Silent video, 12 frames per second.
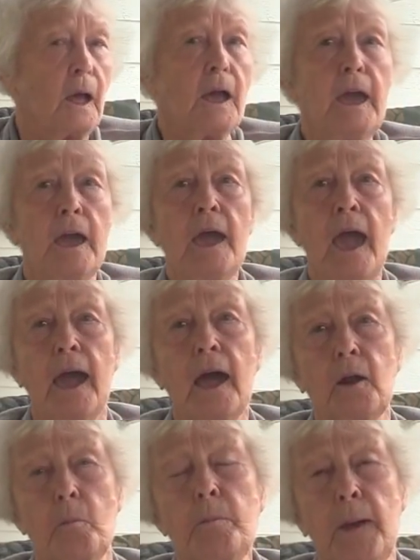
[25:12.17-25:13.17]
He
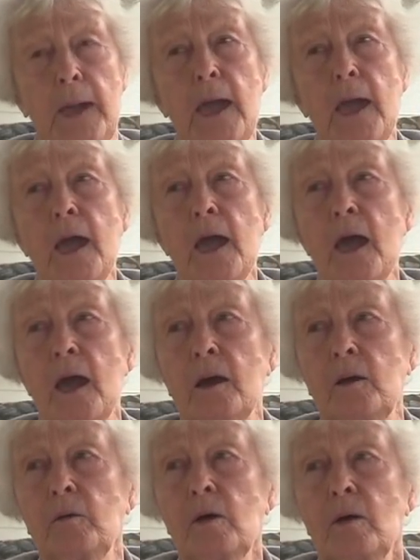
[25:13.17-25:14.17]
had a big
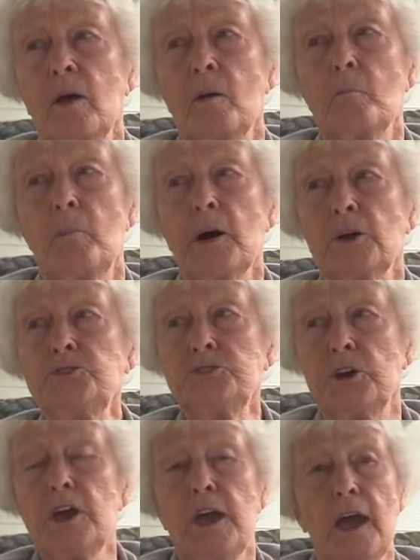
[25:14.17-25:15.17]
bunch,
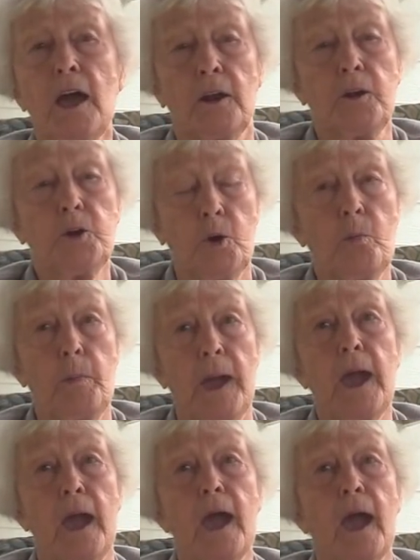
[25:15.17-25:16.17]
he had 2
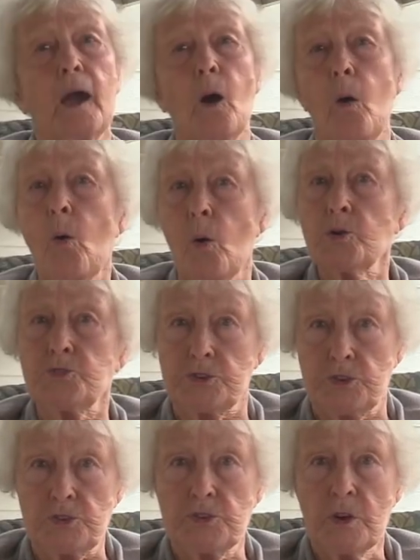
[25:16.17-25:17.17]
big
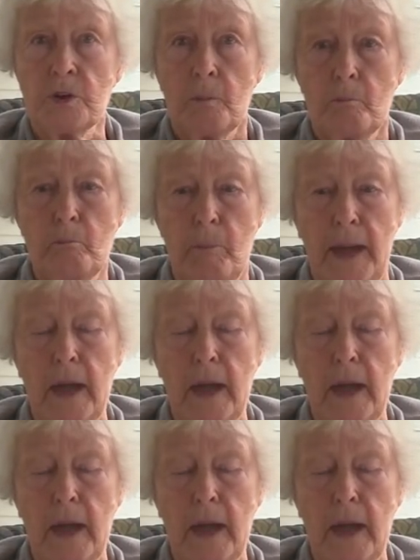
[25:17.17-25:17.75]
horses, what